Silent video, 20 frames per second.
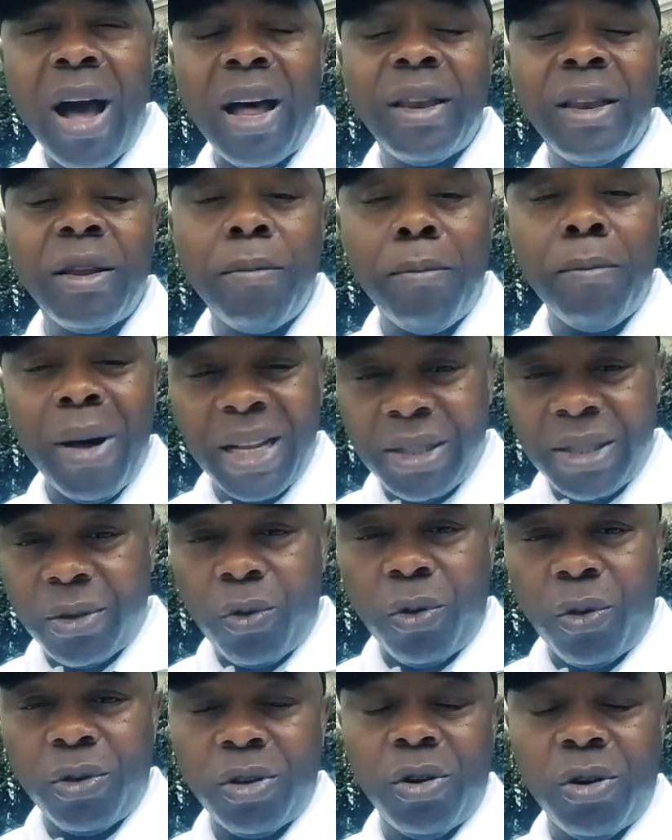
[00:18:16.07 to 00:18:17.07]
and the
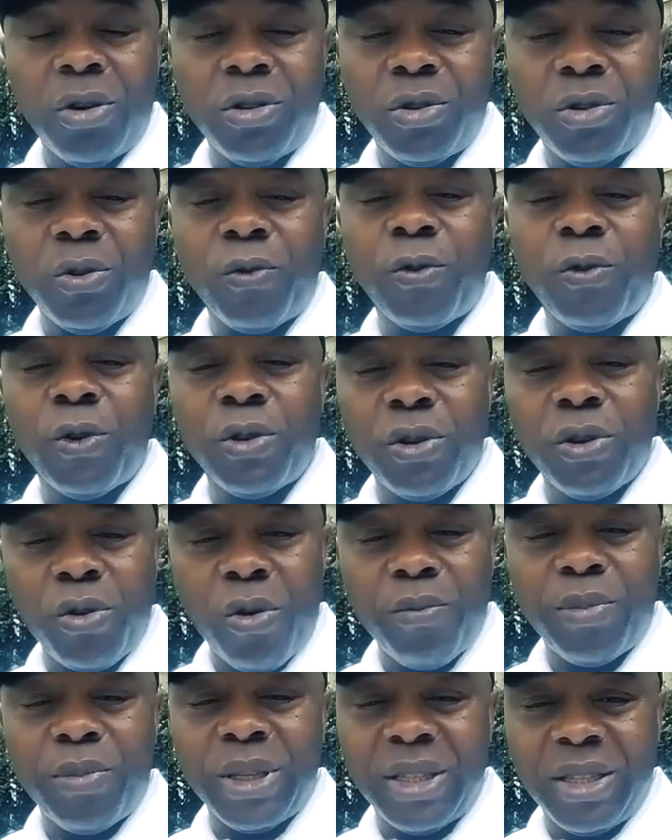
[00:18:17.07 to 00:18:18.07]
mascot also for the
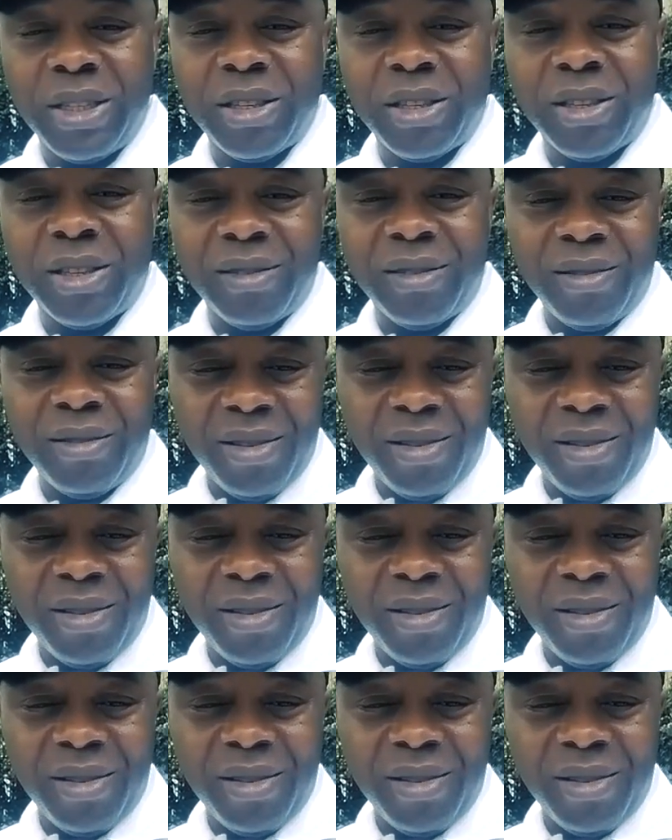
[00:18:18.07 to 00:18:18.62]
competition.